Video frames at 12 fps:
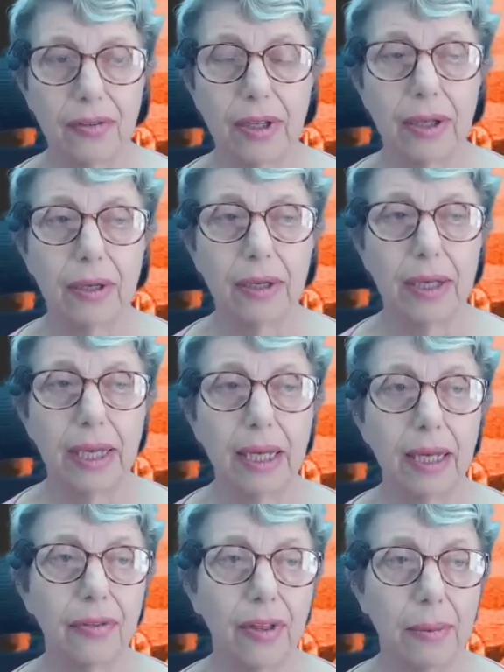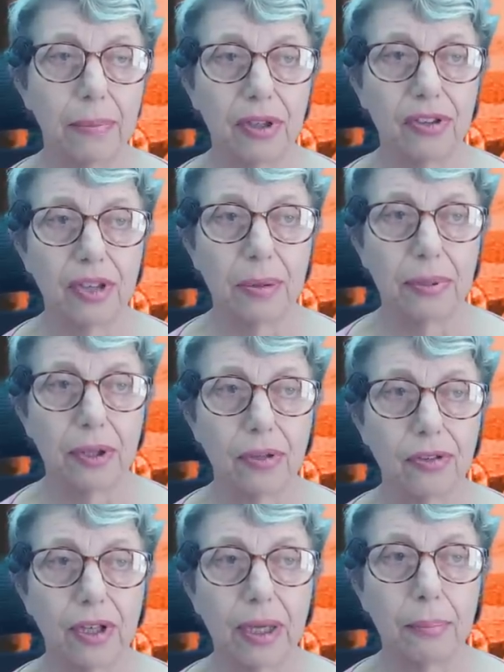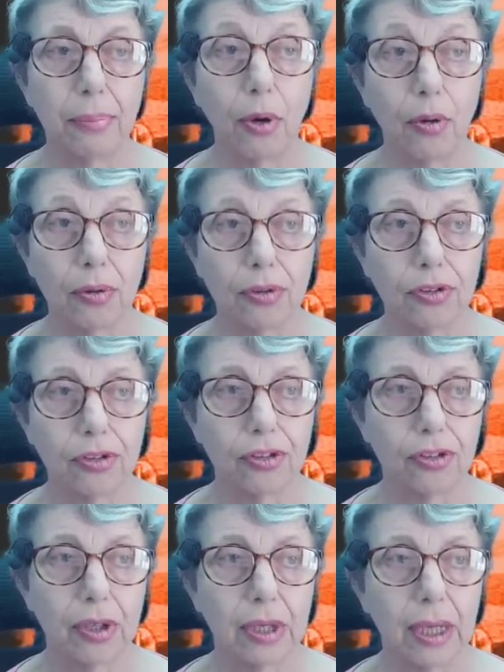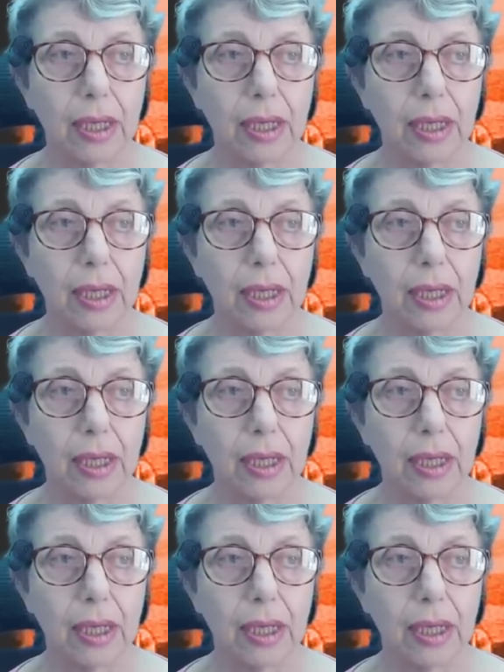they're, here they're busy building ports